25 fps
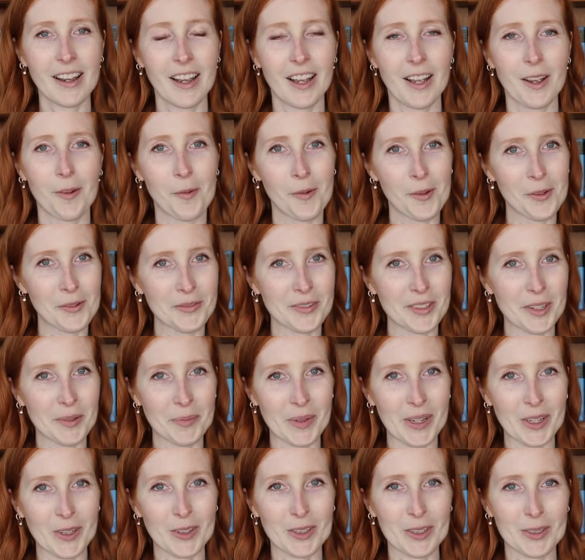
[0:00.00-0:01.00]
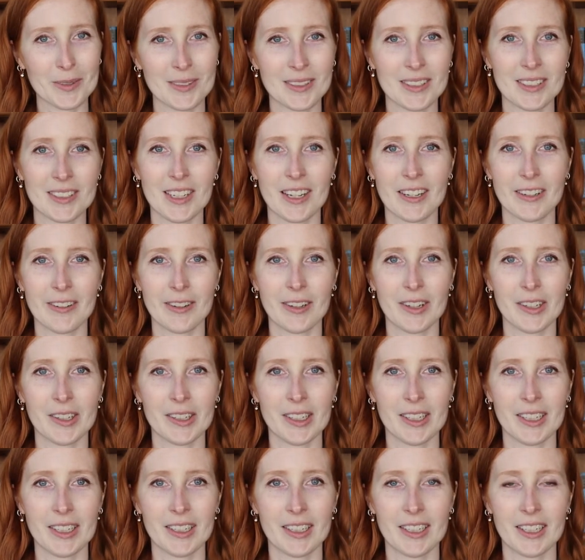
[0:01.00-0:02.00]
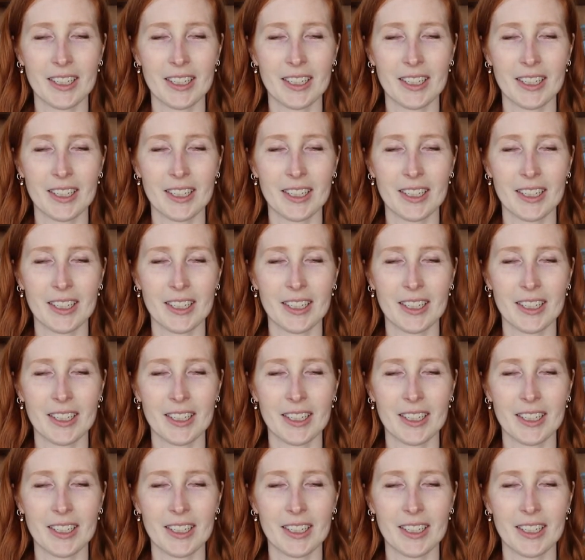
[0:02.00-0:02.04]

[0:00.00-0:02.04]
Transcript: I will have done my Christmas decorating